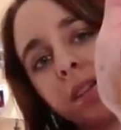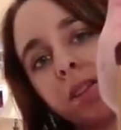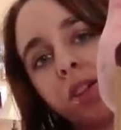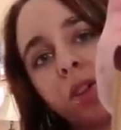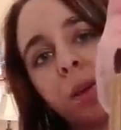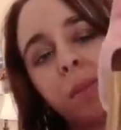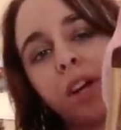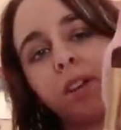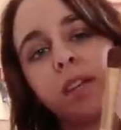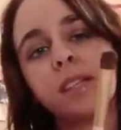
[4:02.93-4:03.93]
it so you can
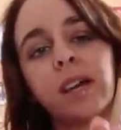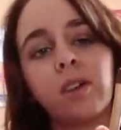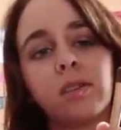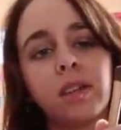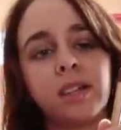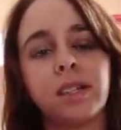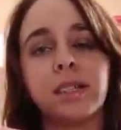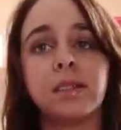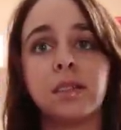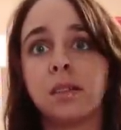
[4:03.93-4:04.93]
barely tell that
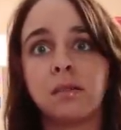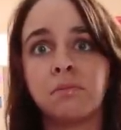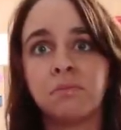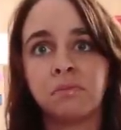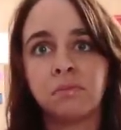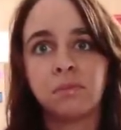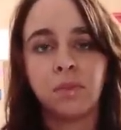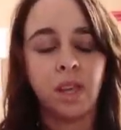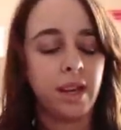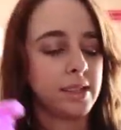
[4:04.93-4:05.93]
it
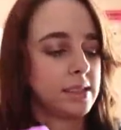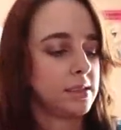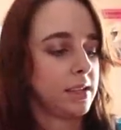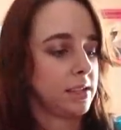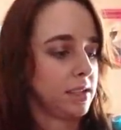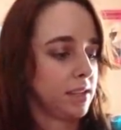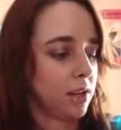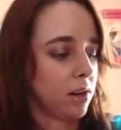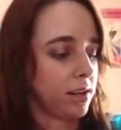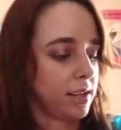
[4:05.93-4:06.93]
has
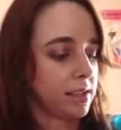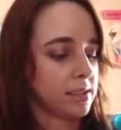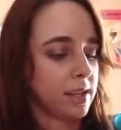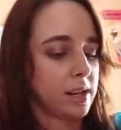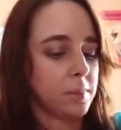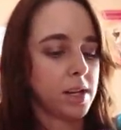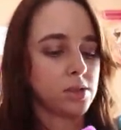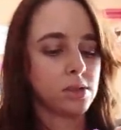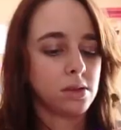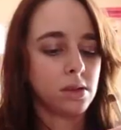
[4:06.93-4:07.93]
anything on it because it kind of
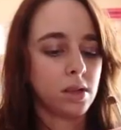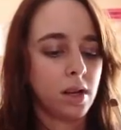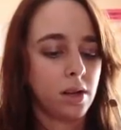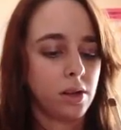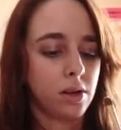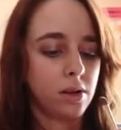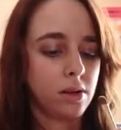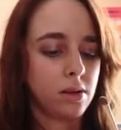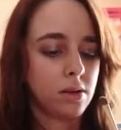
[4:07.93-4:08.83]
matches the color.